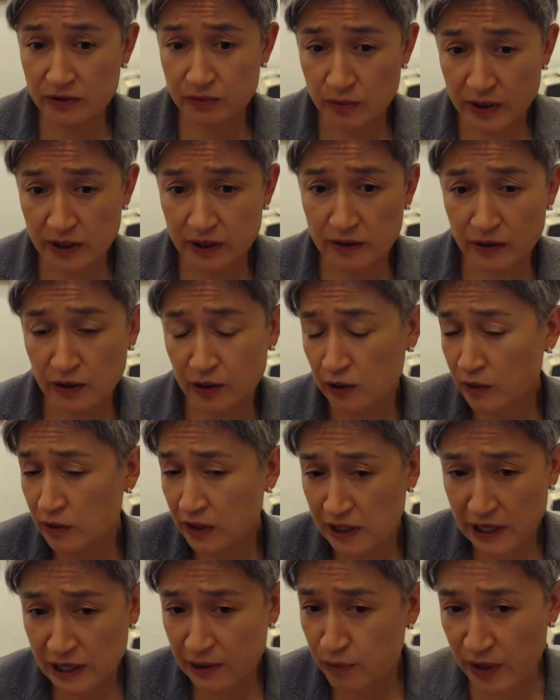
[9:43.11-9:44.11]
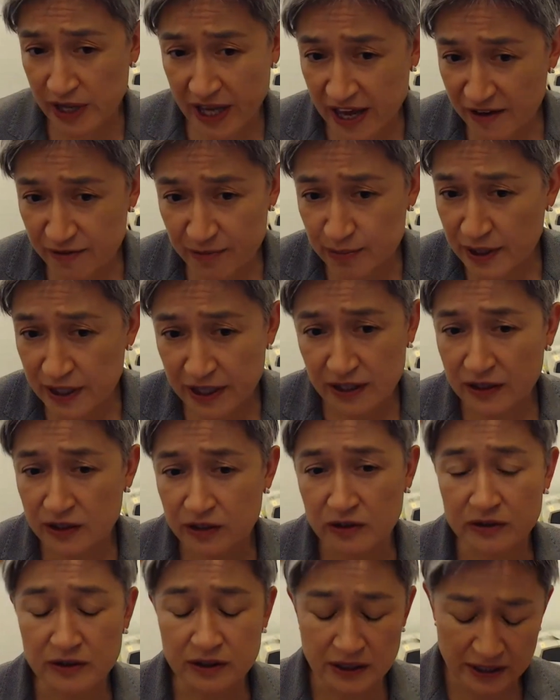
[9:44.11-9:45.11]
where and we have been
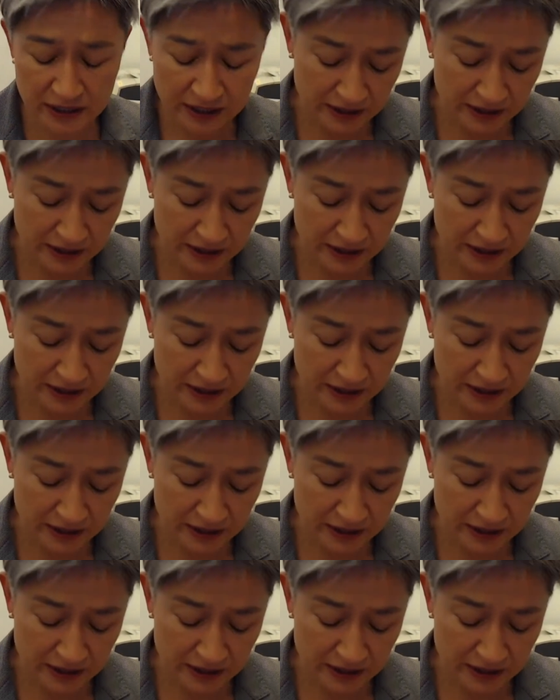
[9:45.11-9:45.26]
on